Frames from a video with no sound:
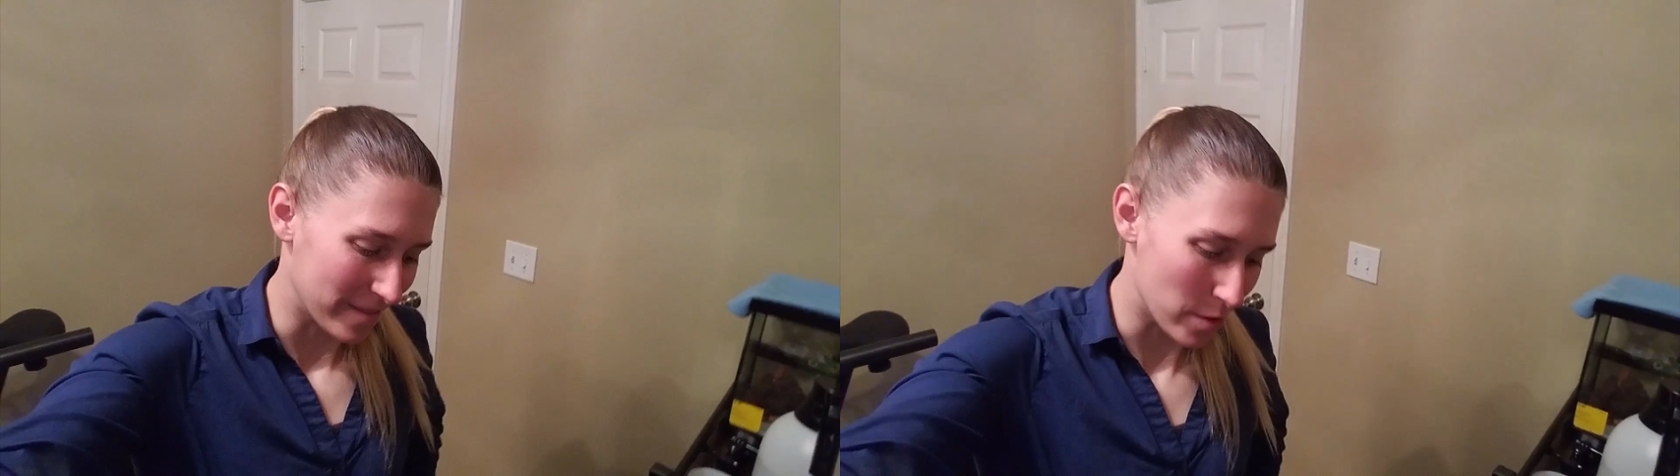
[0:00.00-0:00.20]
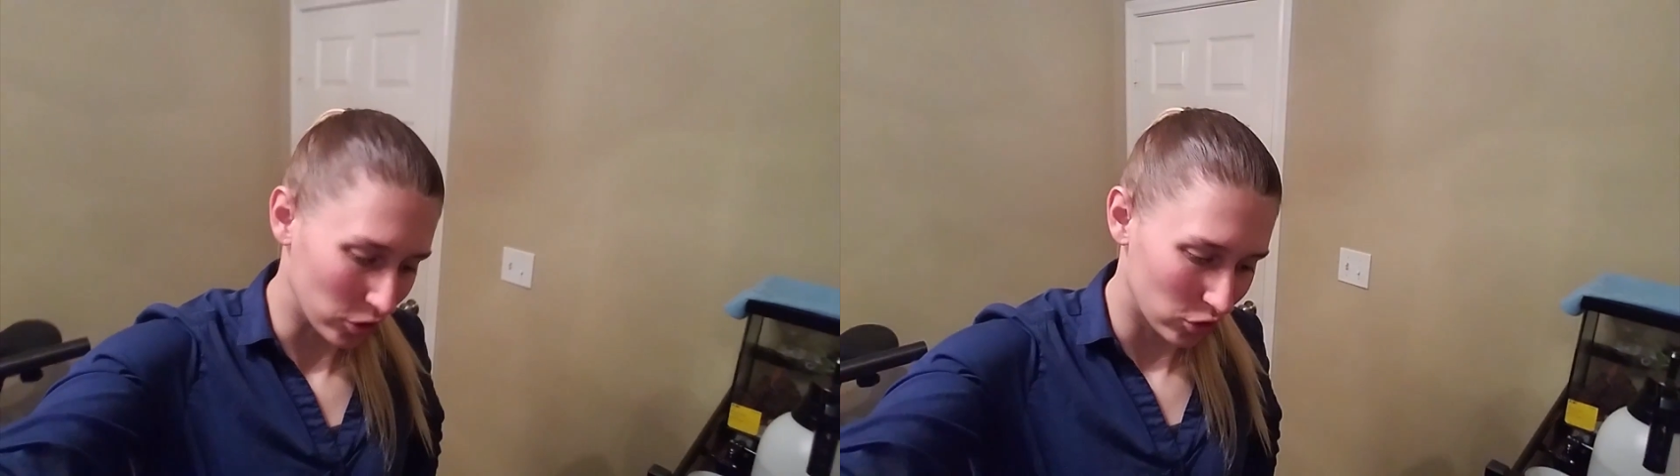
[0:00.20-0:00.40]

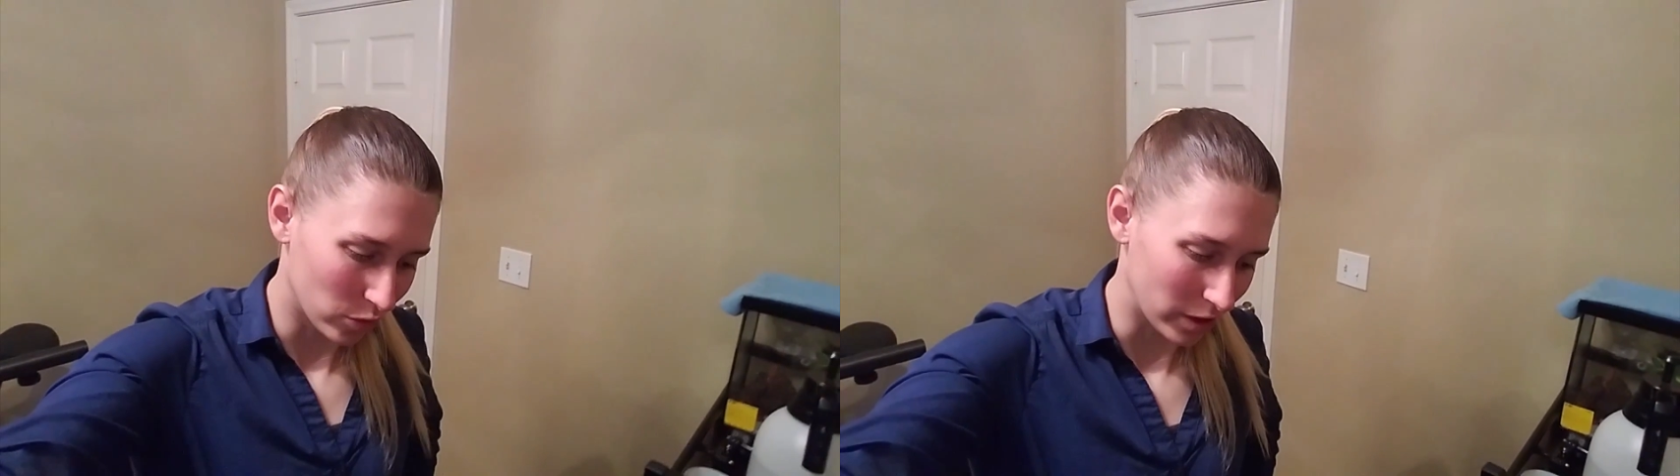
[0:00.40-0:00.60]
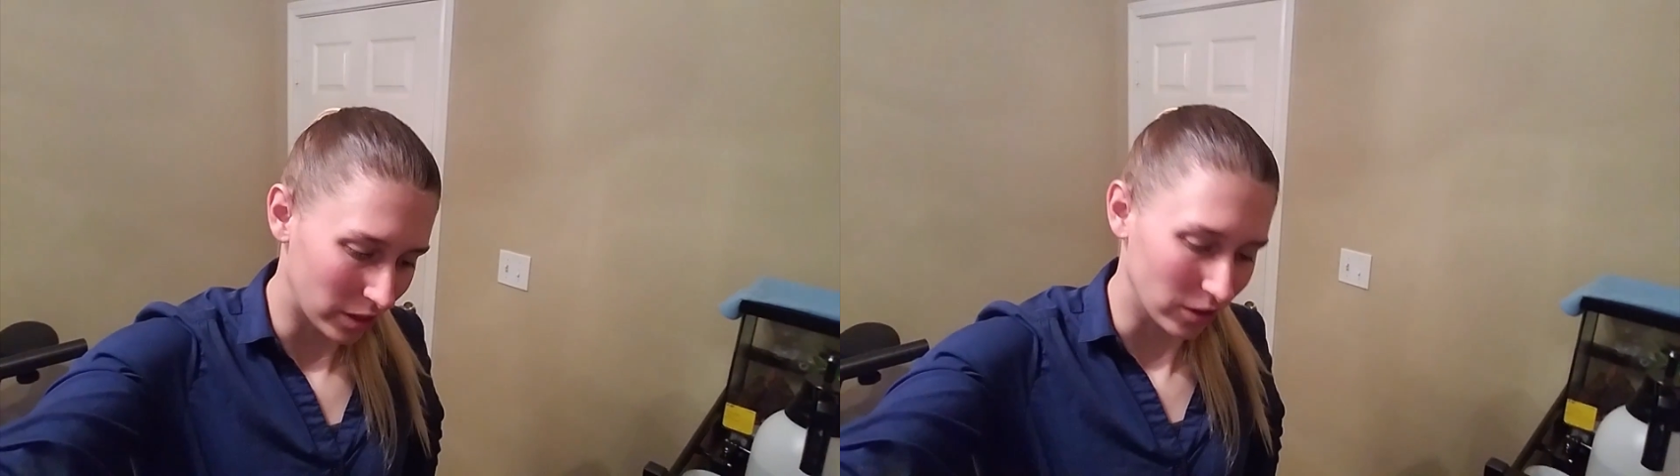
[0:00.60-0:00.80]
March
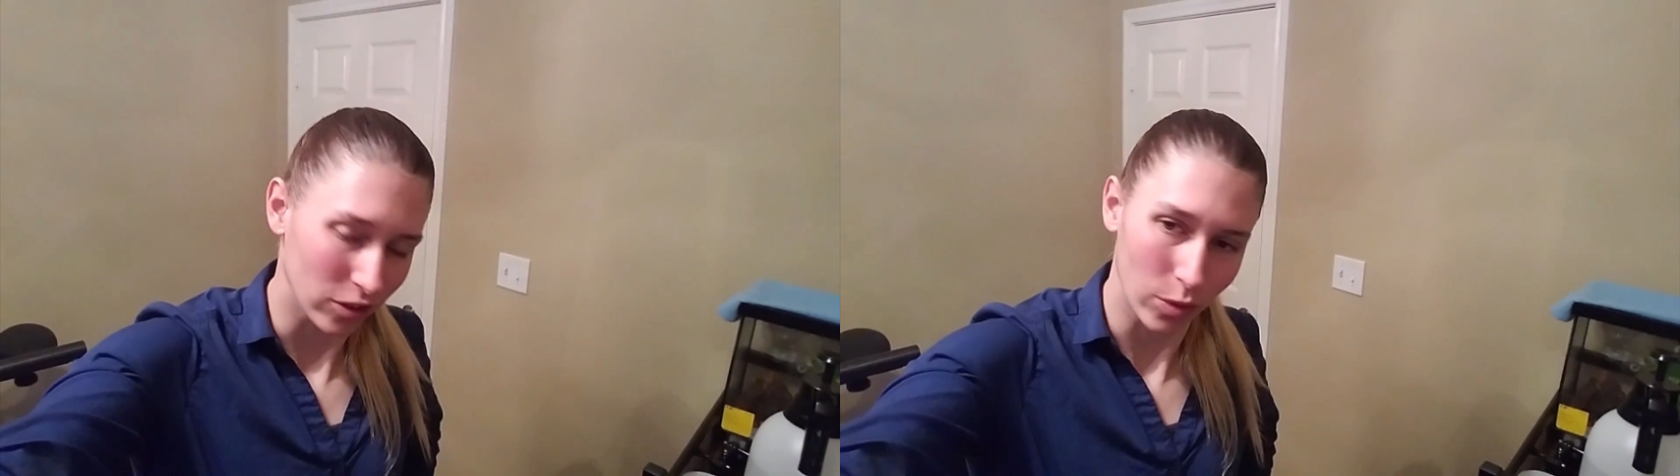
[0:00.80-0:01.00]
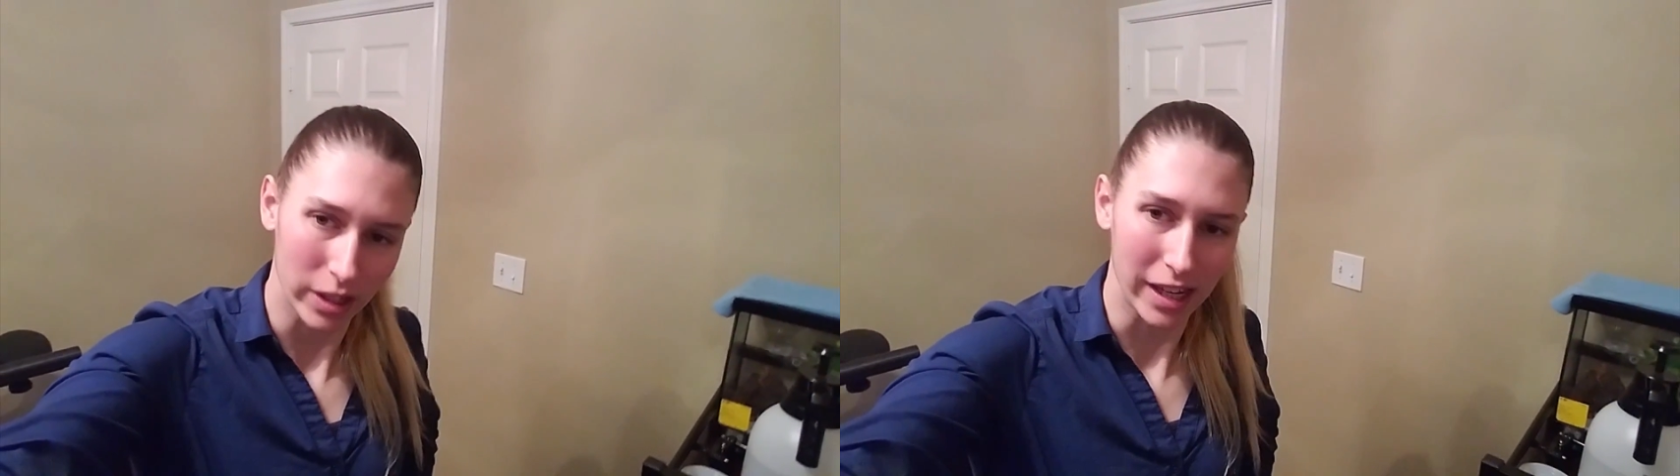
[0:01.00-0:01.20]

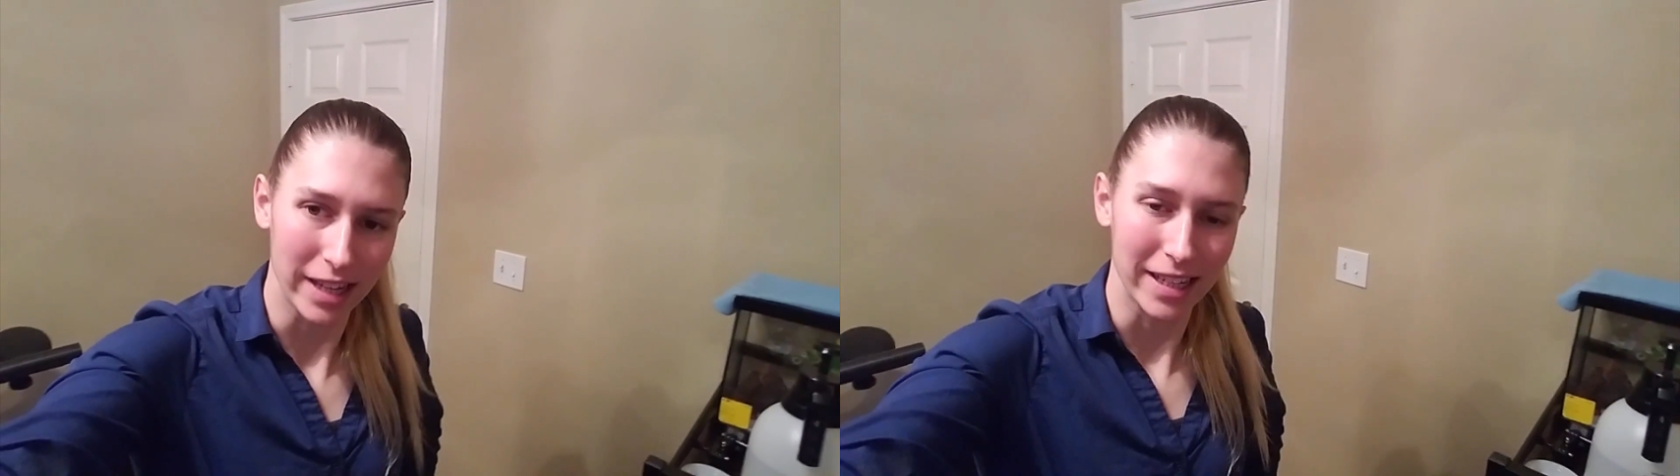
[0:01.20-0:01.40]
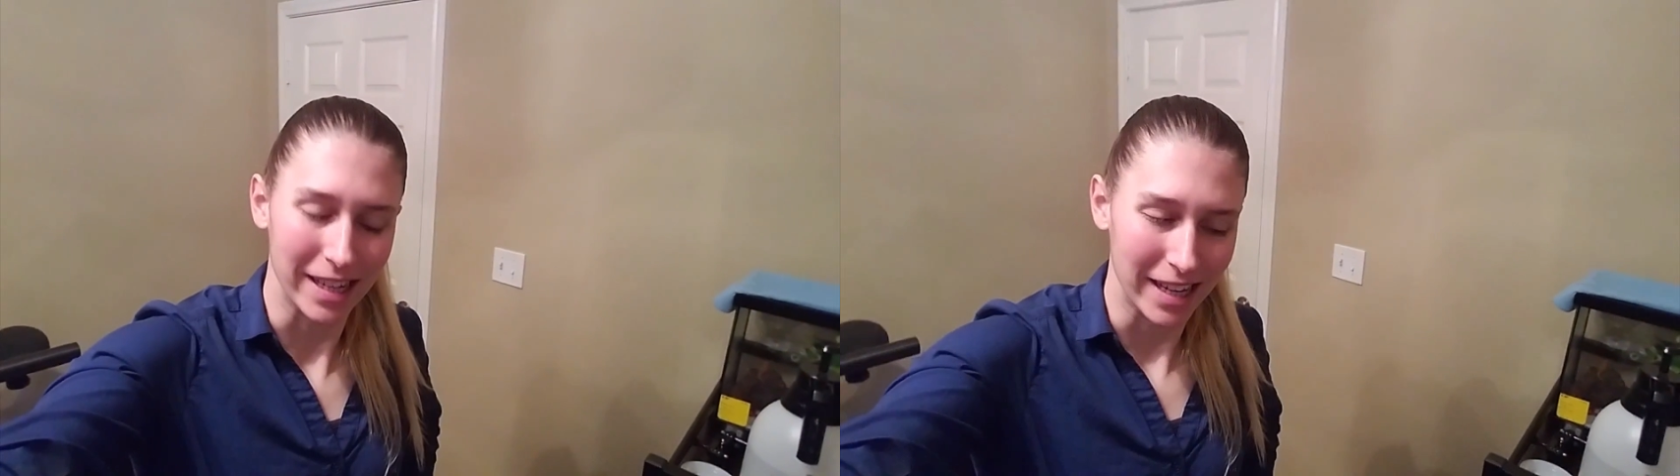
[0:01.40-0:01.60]
23rd,
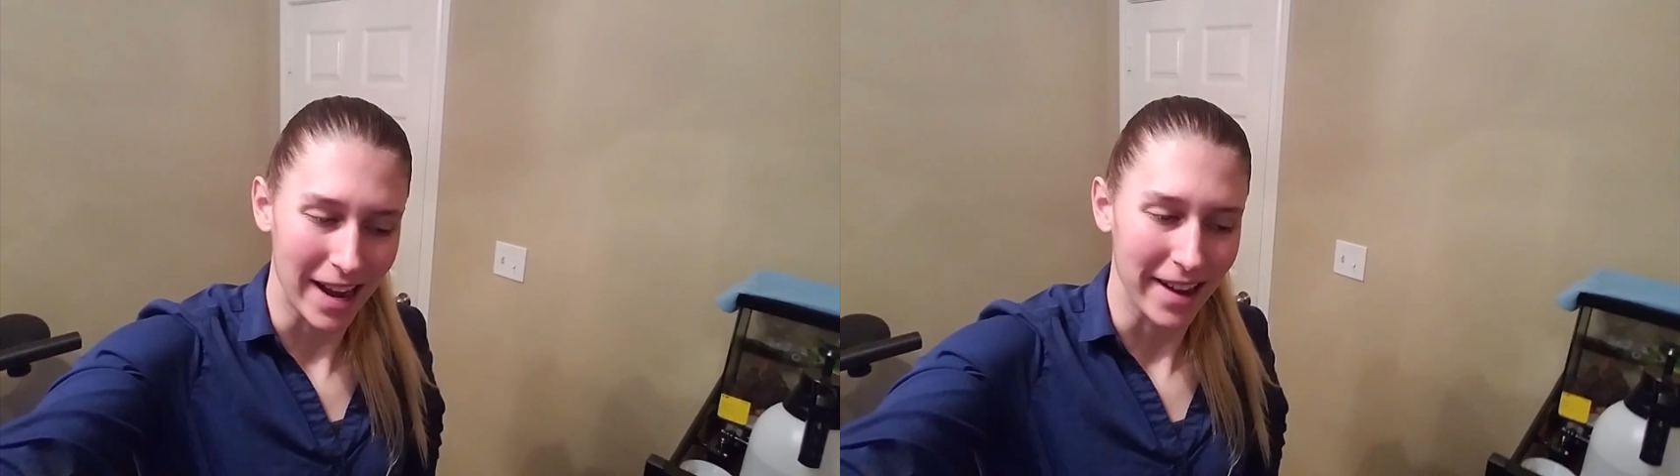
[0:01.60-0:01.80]
2018,